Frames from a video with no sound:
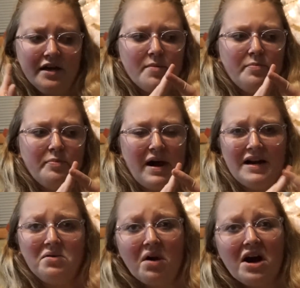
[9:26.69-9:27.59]
a
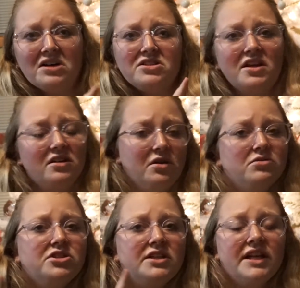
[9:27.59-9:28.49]
body wash and a
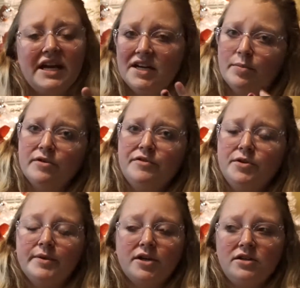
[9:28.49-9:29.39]
lotion and a
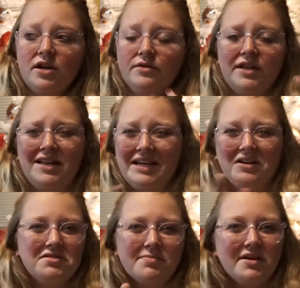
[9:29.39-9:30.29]
perfume or cologne that like
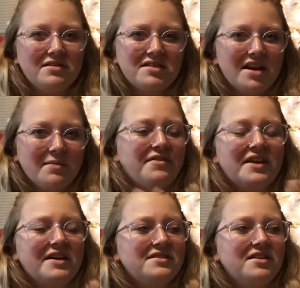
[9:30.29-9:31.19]
all smell the same. I feel
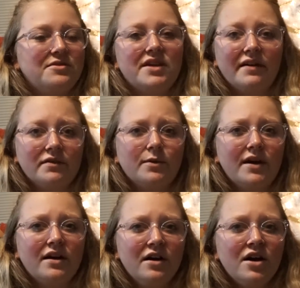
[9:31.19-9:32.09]
like I see those
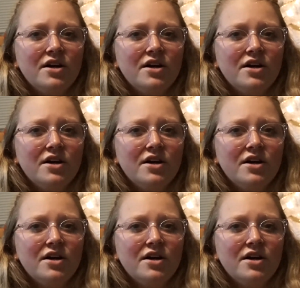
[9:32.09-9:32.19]
everywhere.